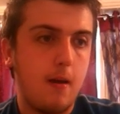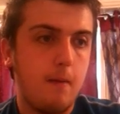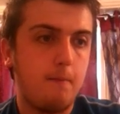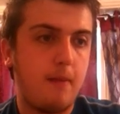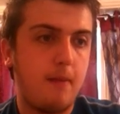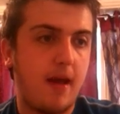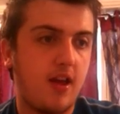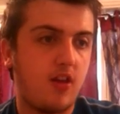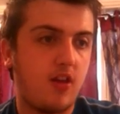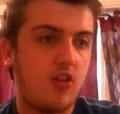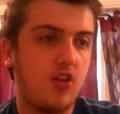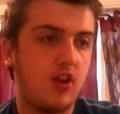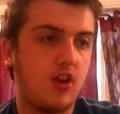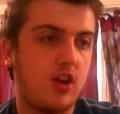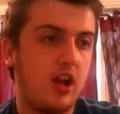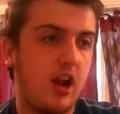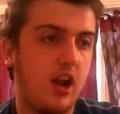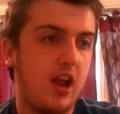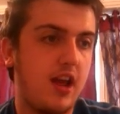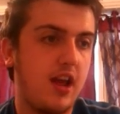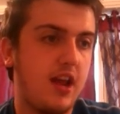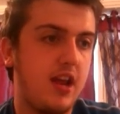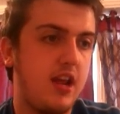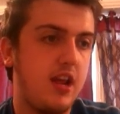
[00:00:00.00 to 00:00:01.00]

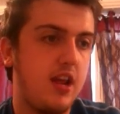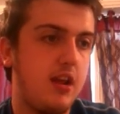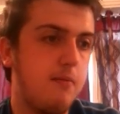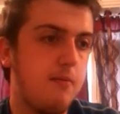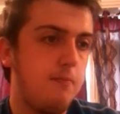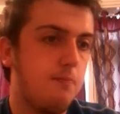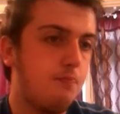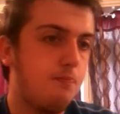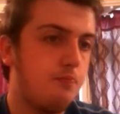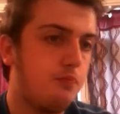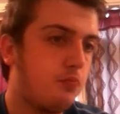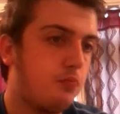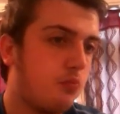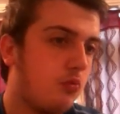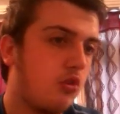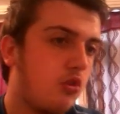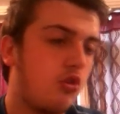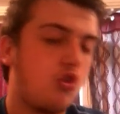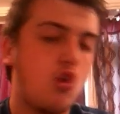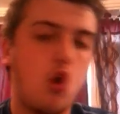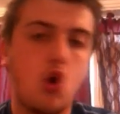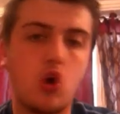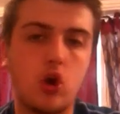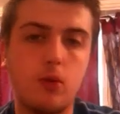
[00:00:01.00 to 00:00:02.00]
basically
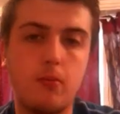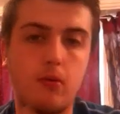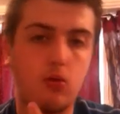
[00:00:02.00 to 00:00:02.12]
talking